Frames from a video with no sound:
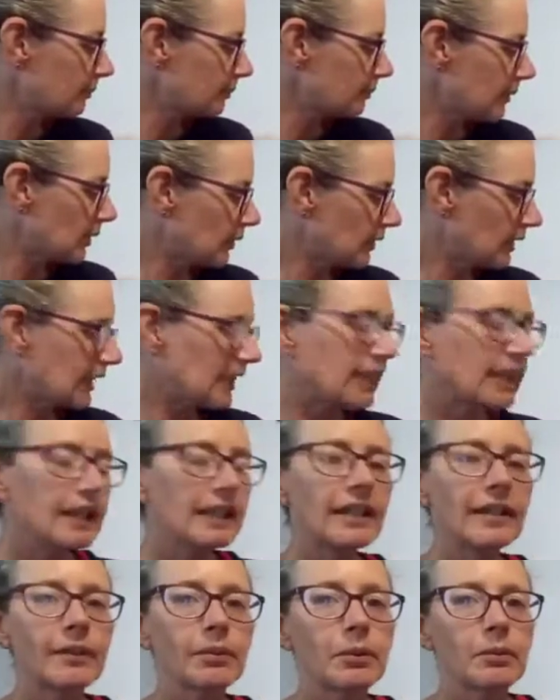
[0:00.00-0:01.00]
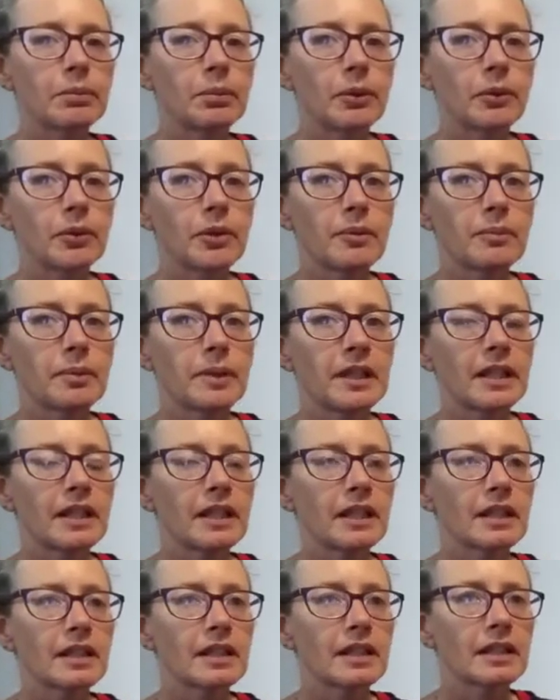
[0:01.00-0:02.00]
ukuleles will both
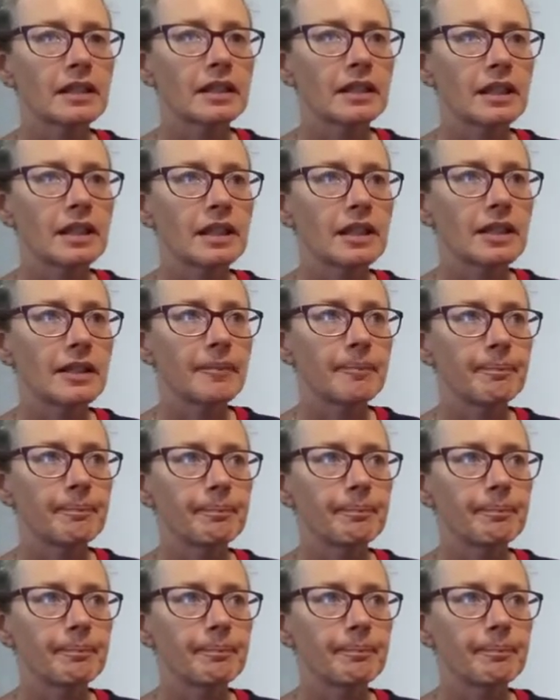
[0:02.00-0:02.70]
be a